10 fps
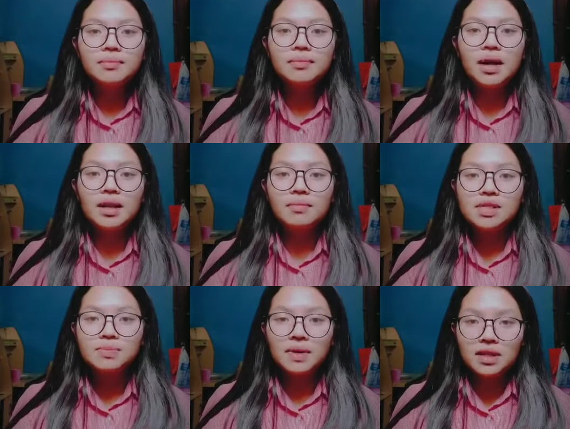My name is
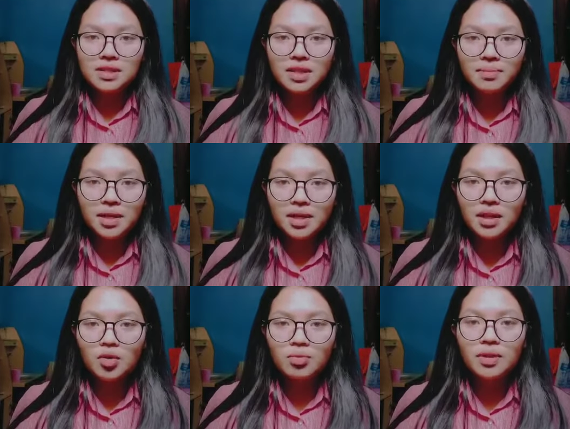Patricia Brigita
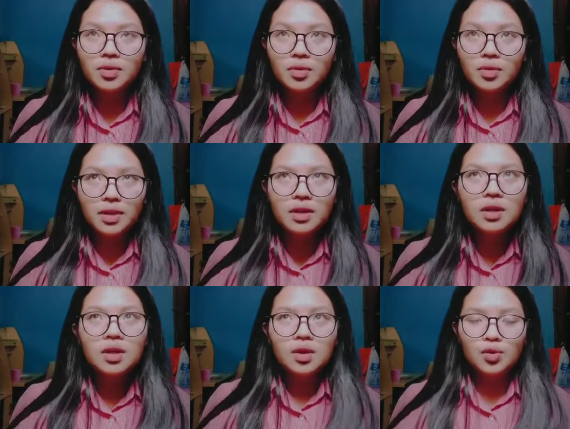
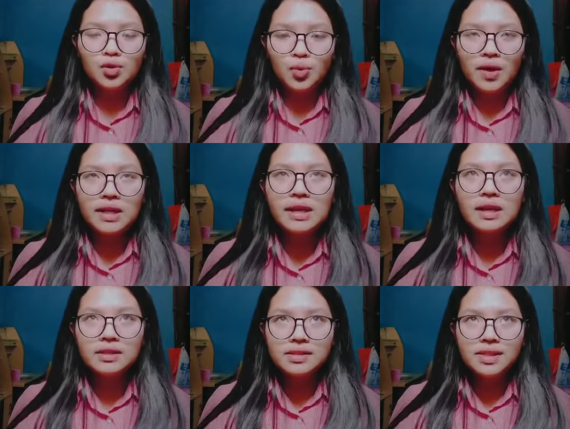Lumbantobing, Usweli
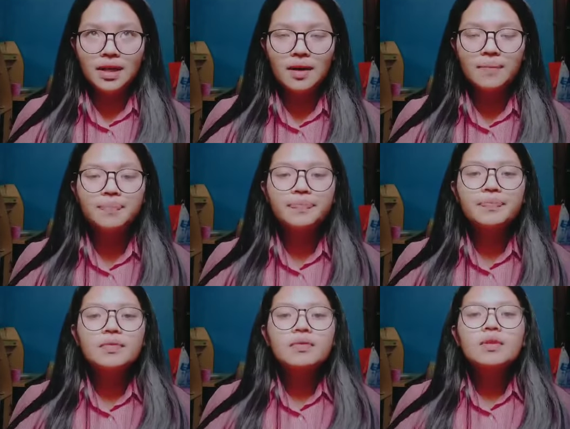Kelecia.
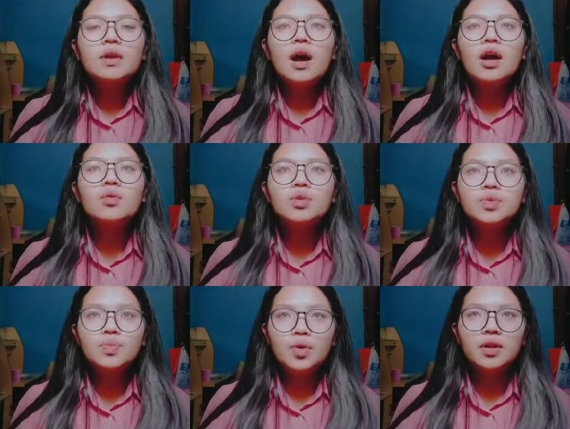I
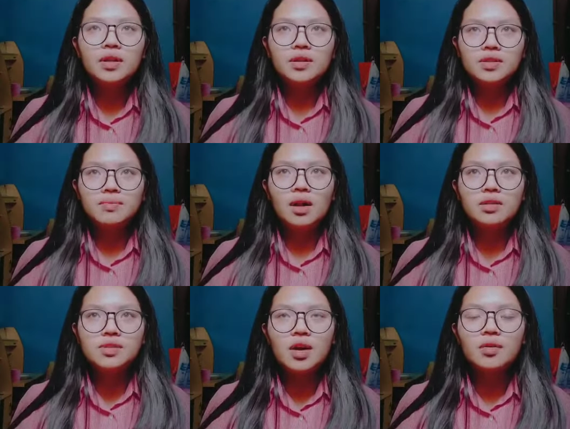was born in a
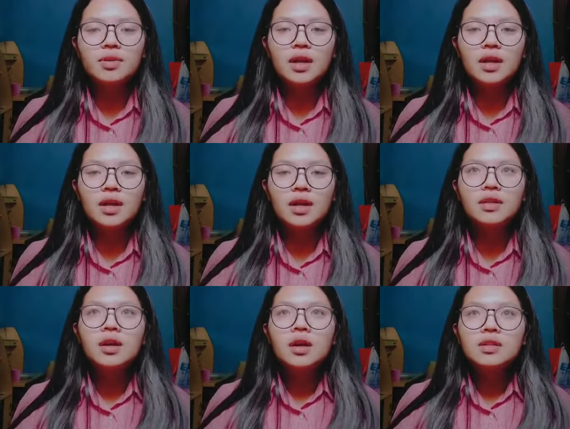small town
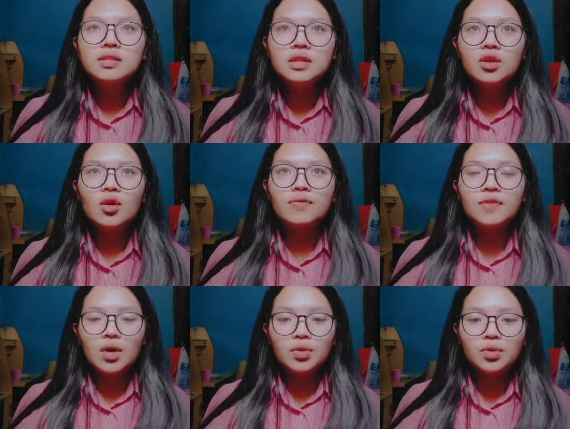called the
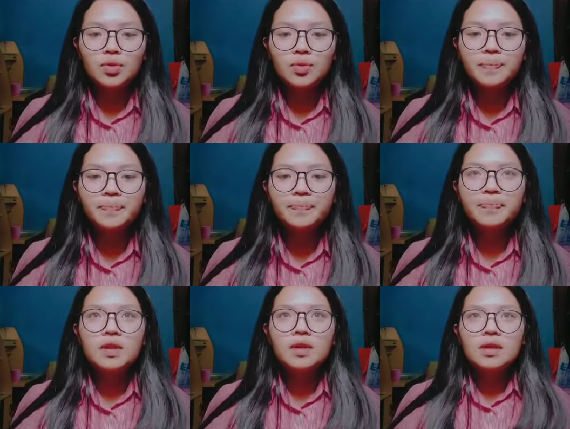city of Tarutung.